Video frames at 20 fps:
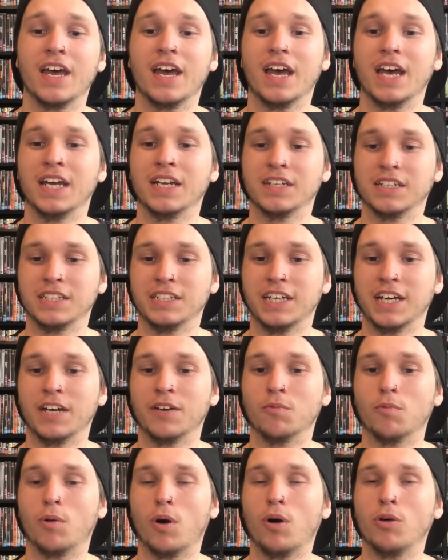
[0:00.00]
And
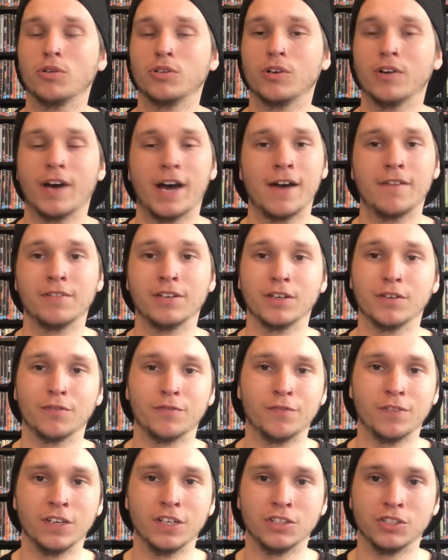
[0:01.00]
again, while you're having a
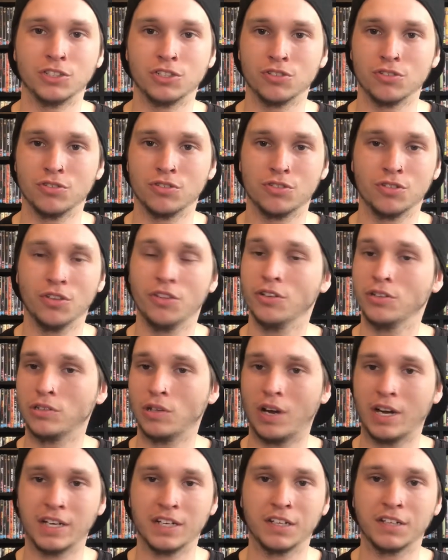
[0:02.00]
fit due to the
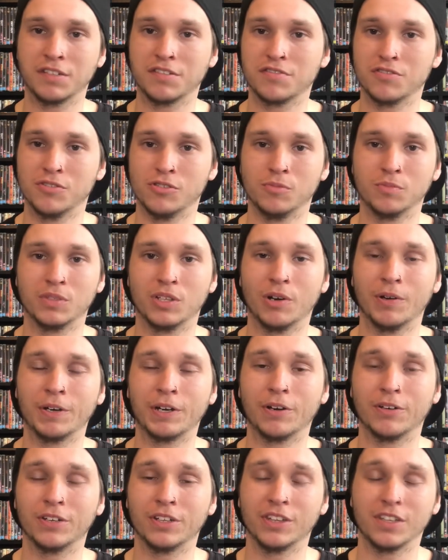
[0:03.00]
lightning storm going
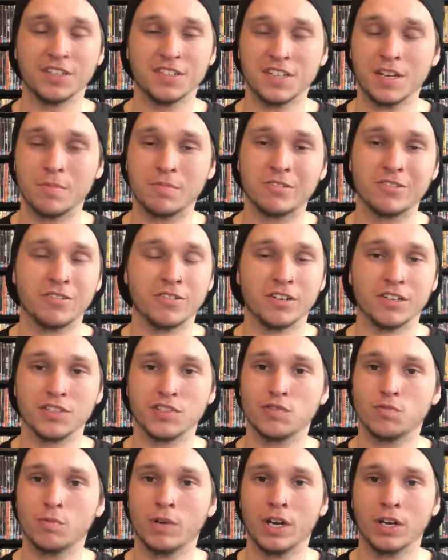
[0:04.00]
on in this episode, I
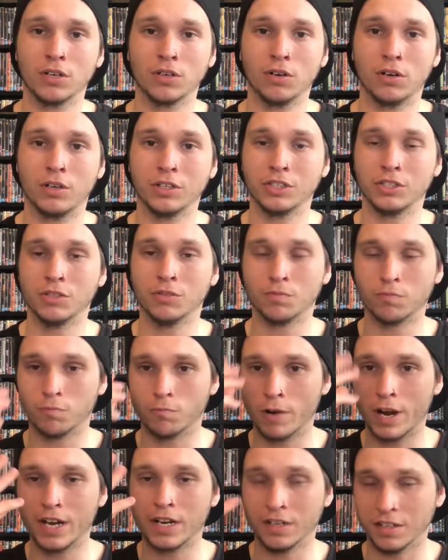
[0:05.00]
swear to God, your
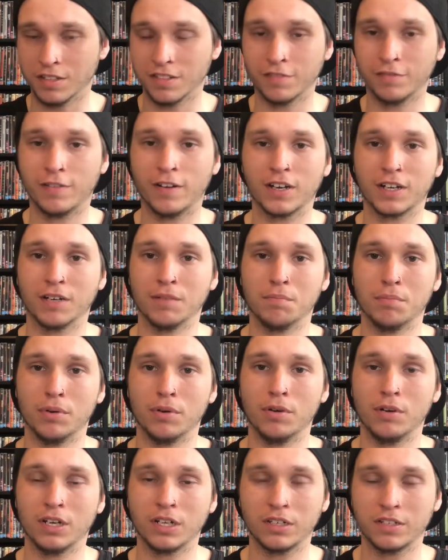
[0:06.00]
retinas are fucking
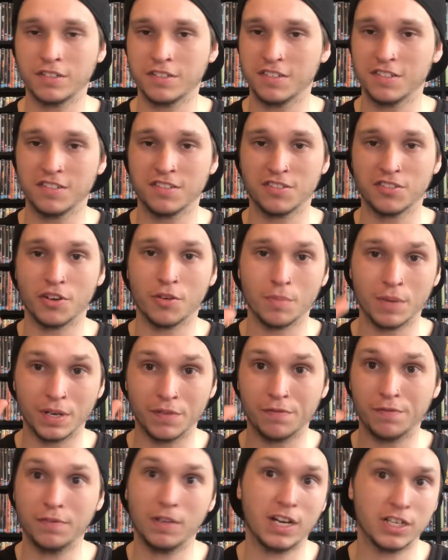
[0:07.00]
burning because there's so many
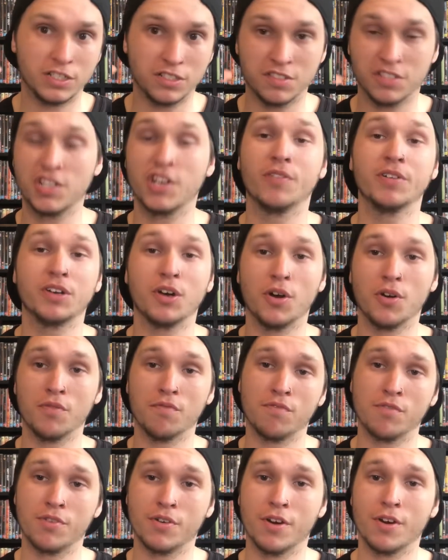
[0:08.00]
flashes going
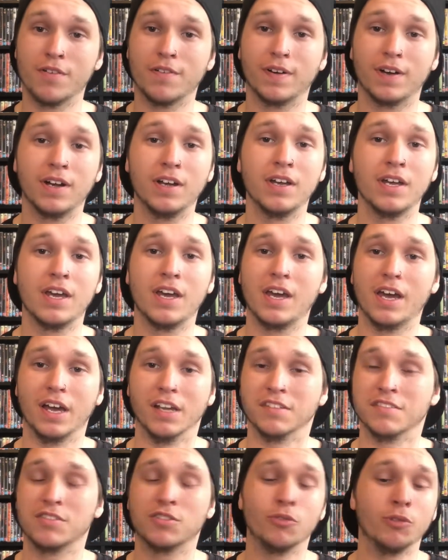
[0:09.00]
over and over.
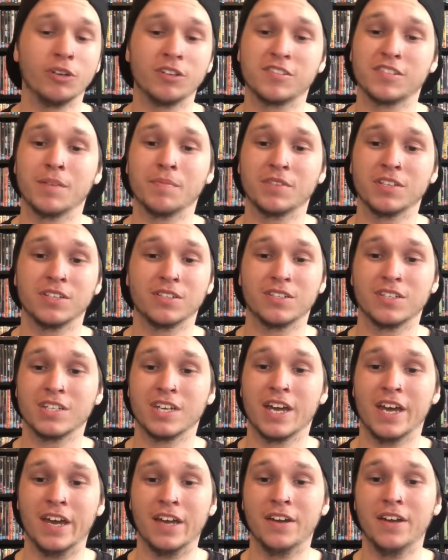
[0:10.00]
It's doing something to
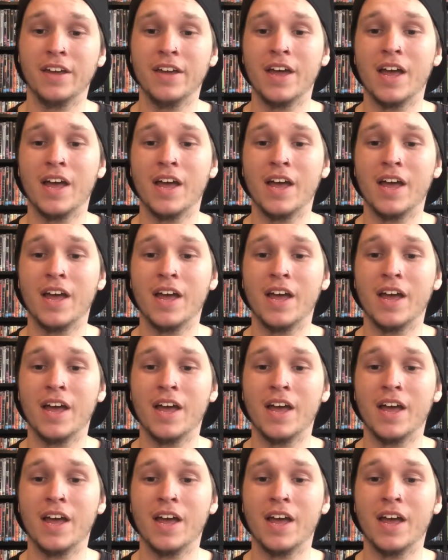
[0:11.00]
your head.